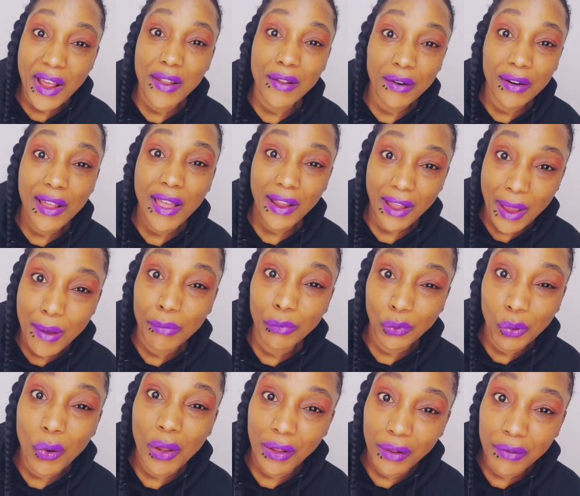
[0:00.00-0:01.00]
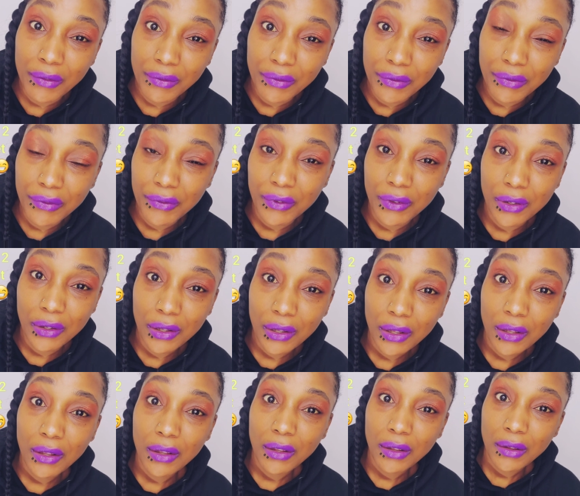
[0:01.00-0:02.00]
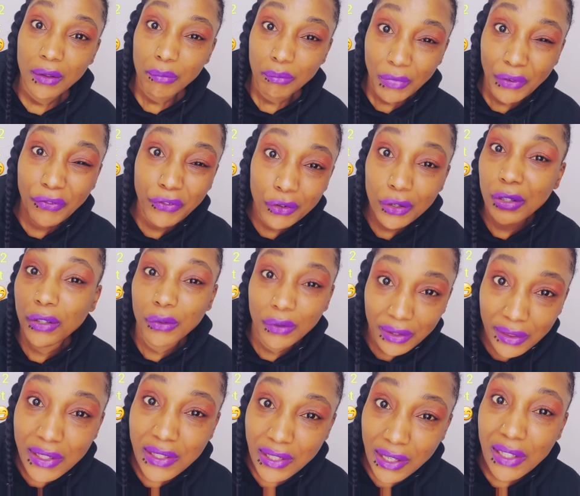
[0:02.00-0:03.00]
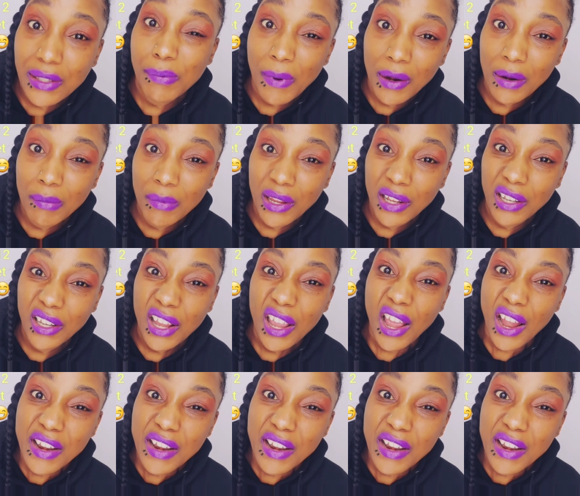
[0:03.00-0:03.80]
look like I'm 12 before doing this experiment.